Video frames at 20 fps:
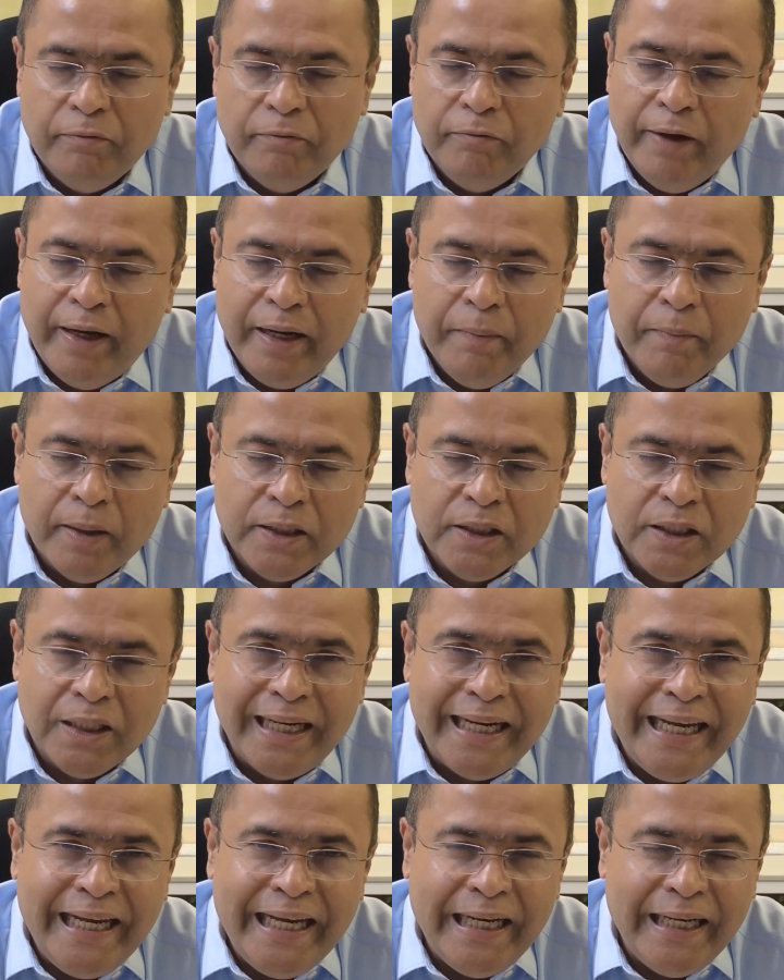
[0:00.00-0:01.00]
very much a
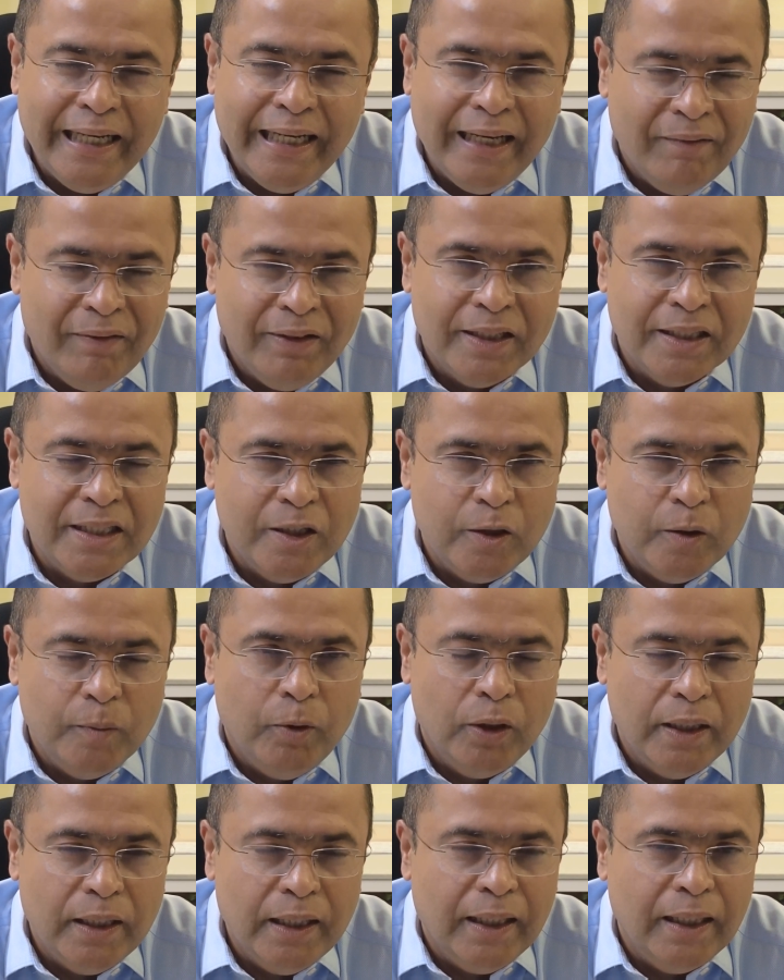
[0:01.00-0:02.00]
need given the
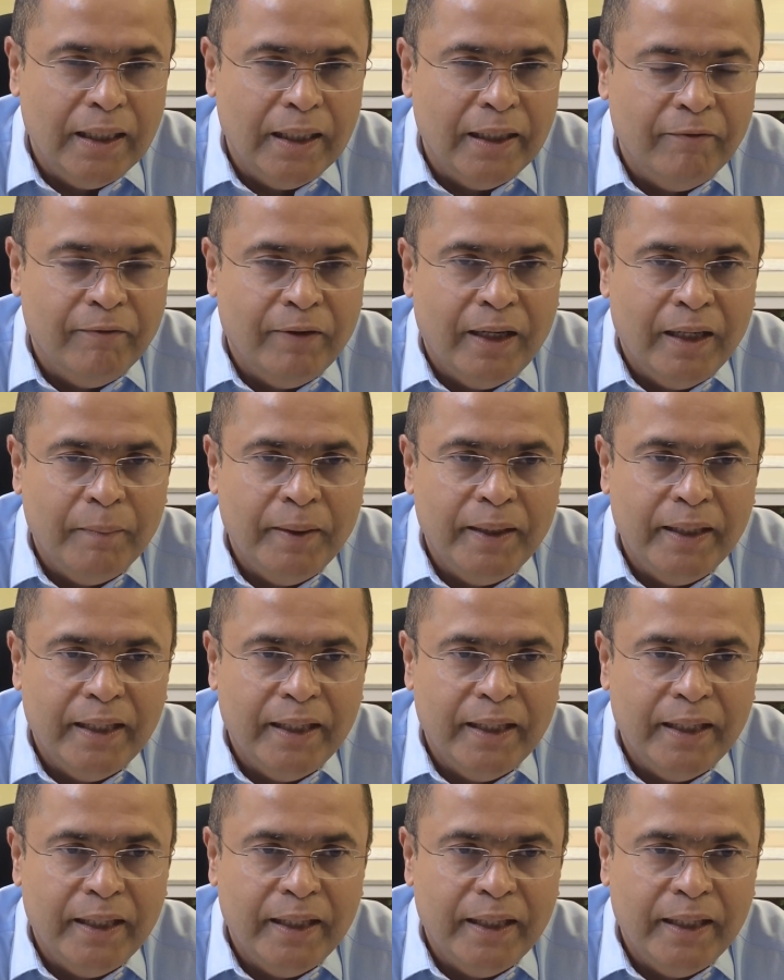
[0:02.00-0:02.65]
geopolitical environment